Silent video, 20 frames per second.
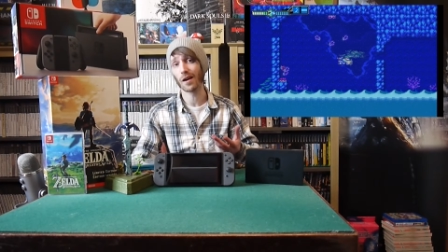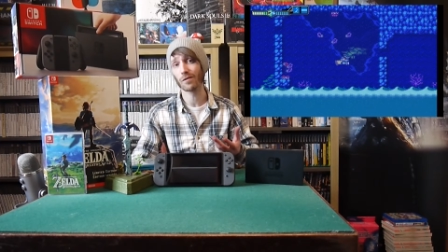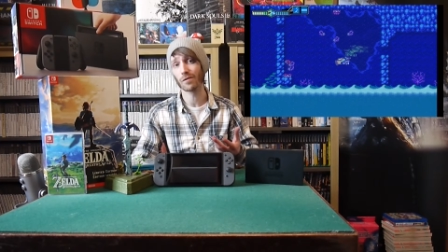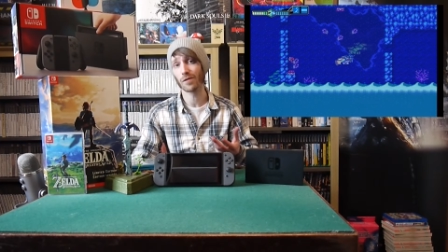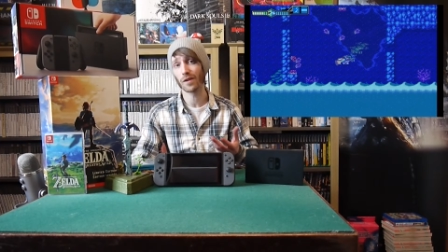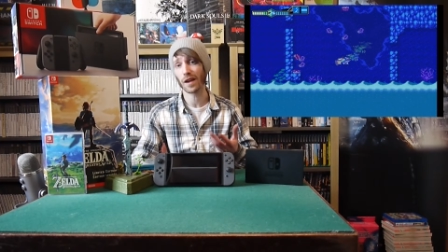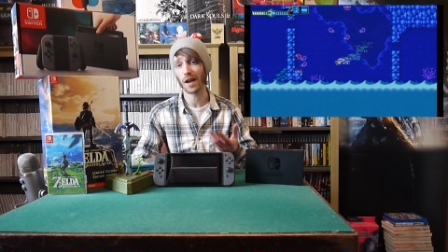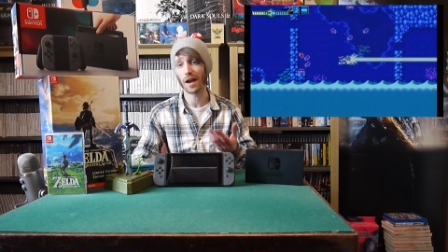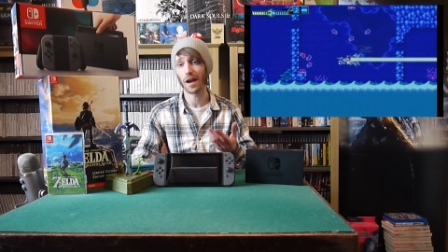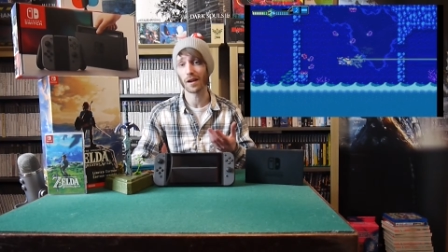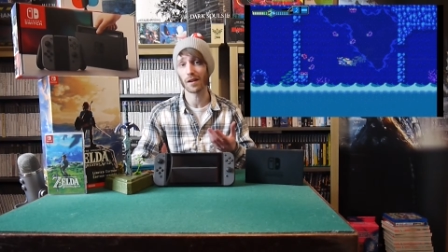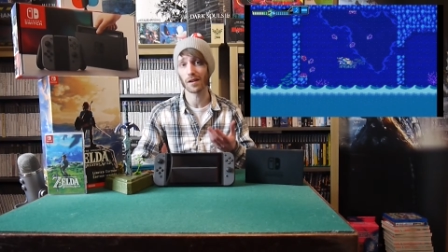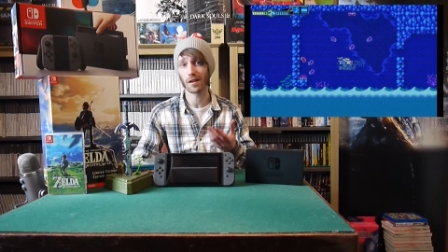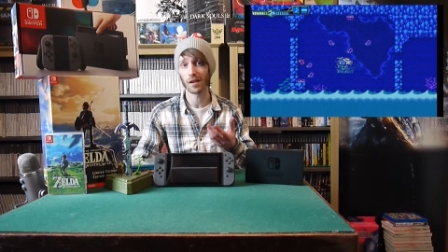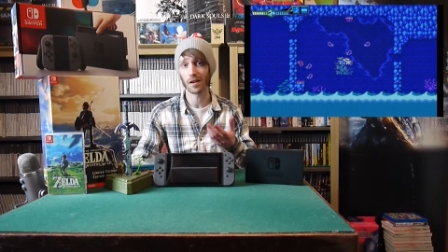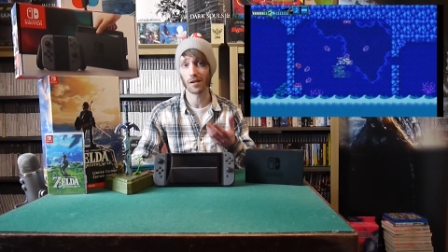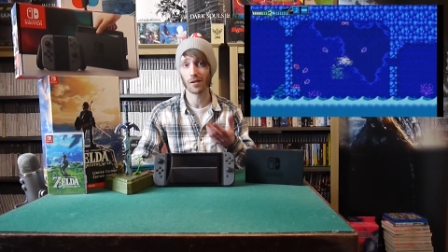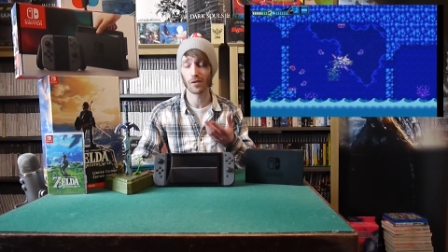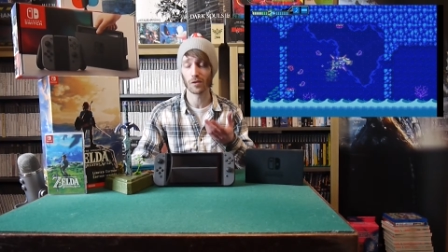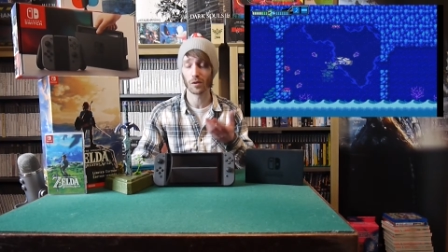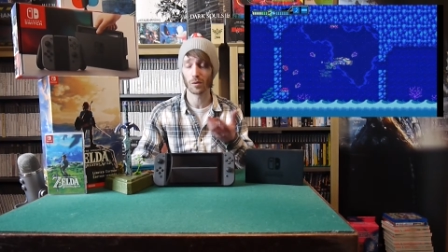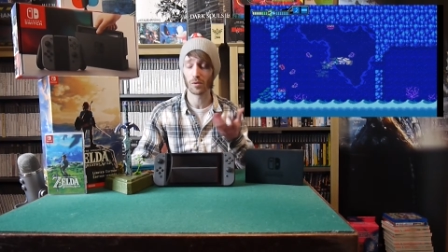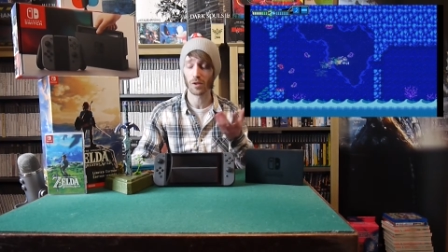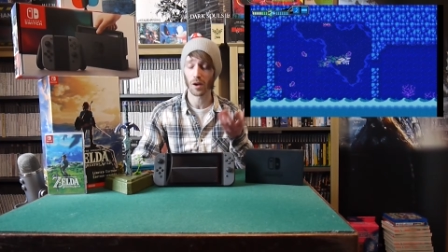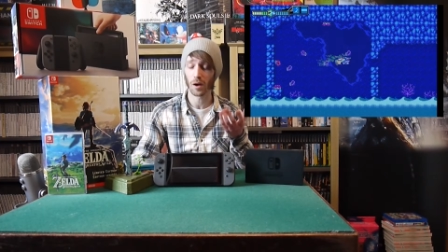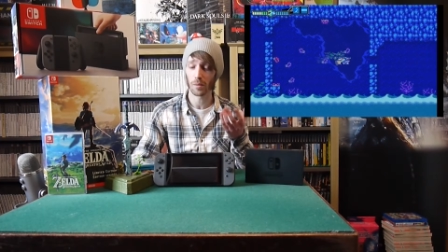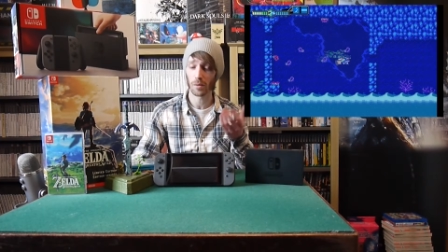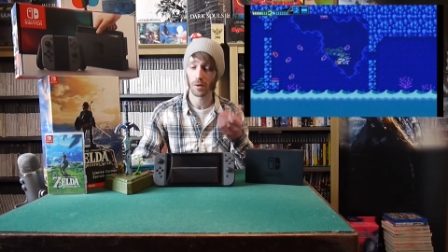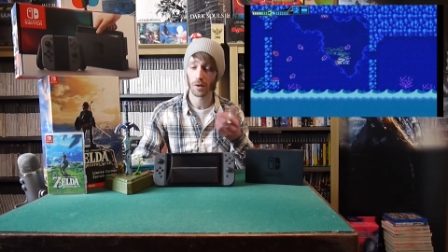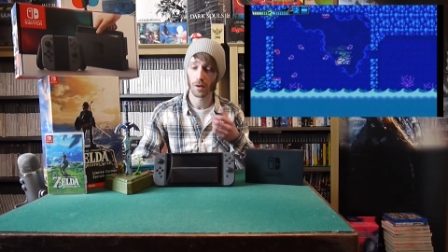for getting the souped
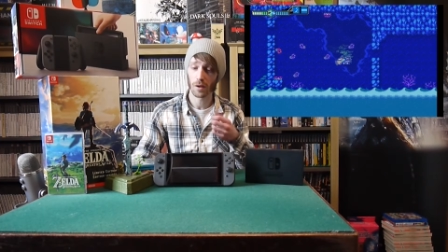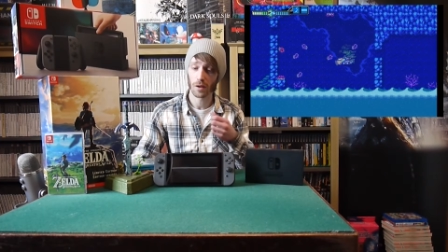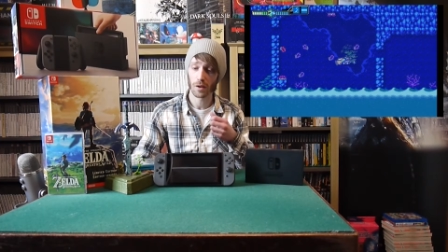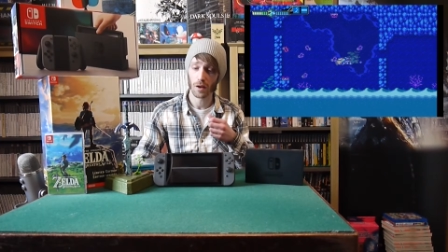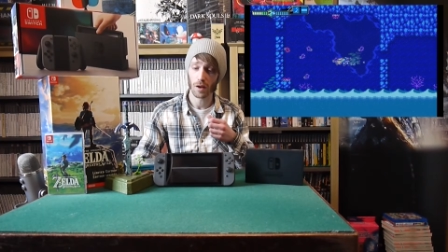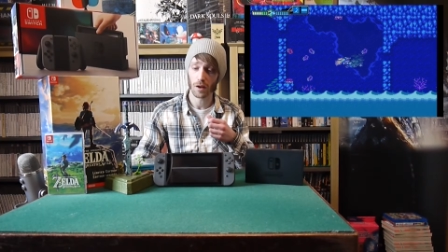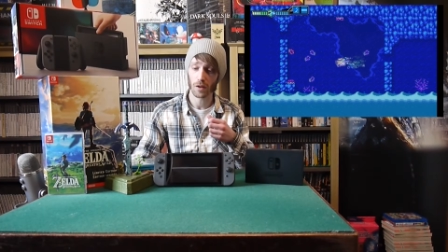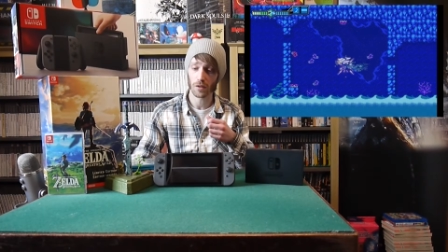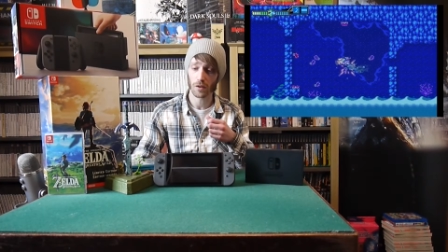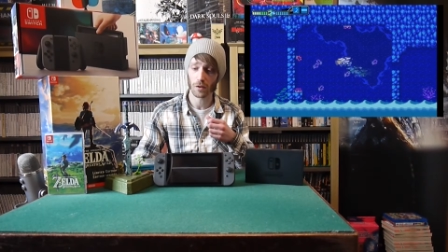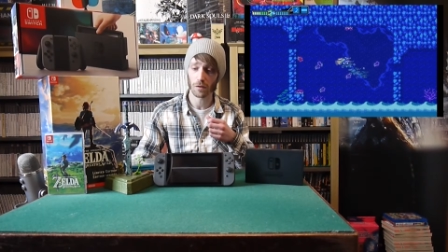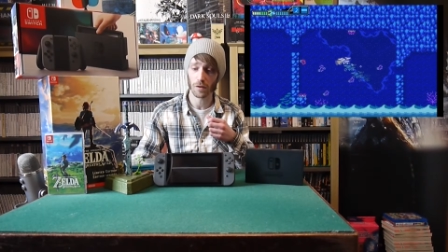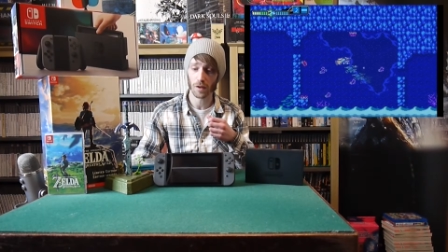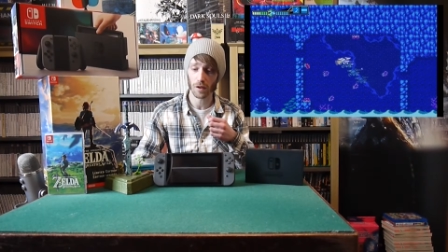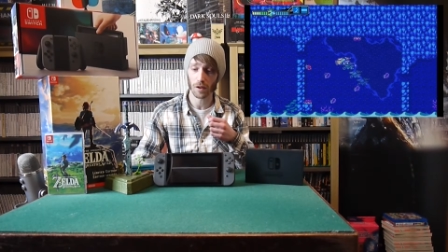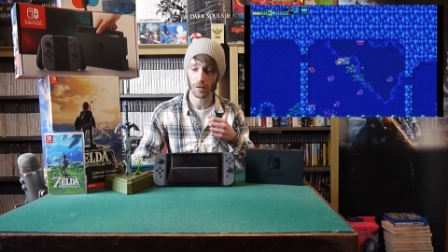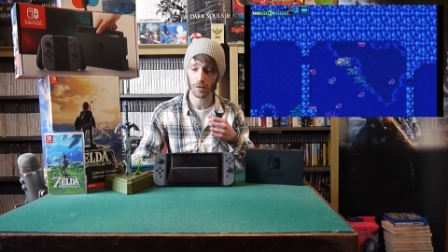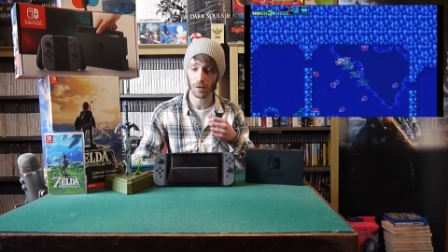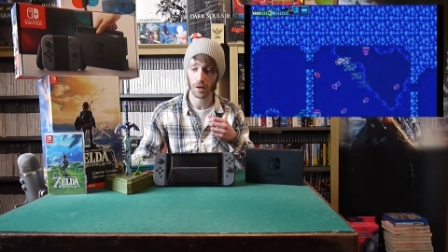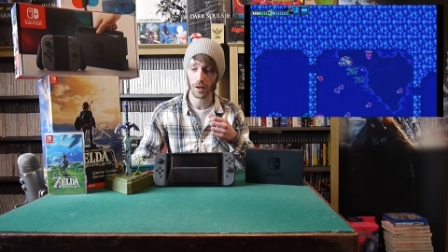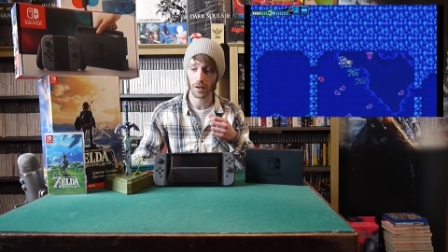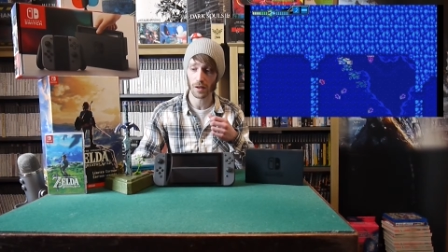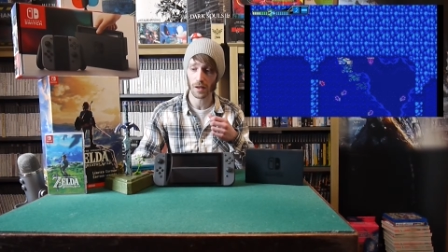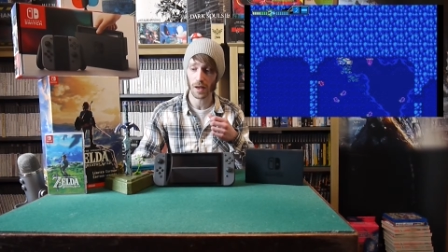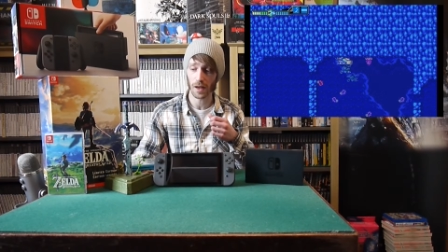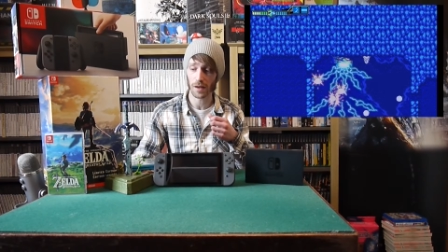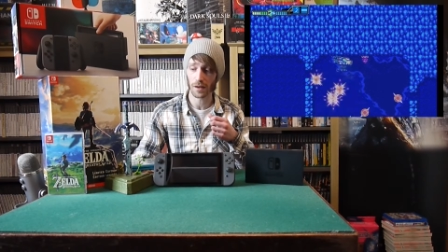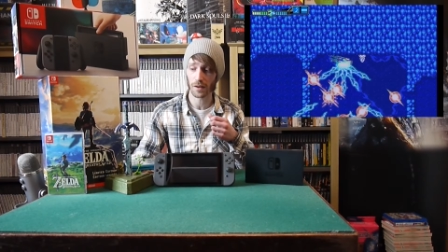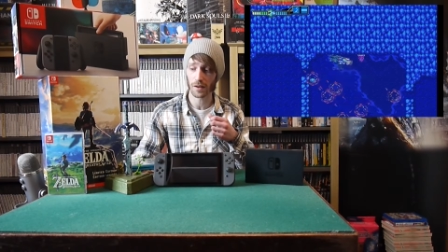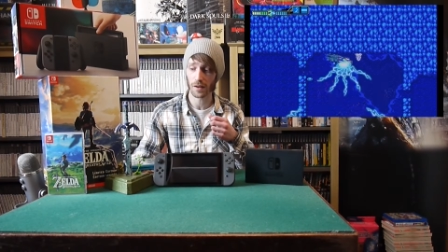up Sophia 3 at the
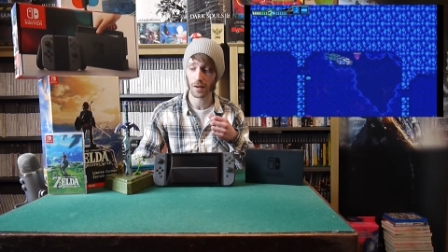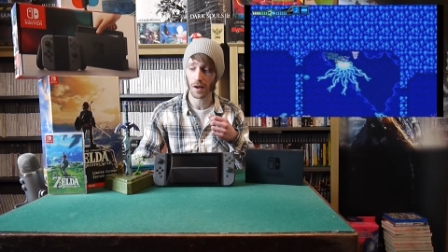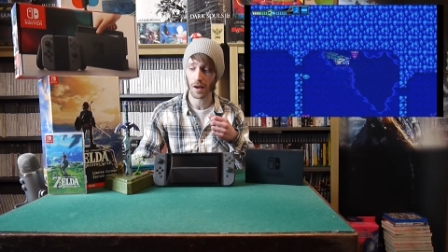end,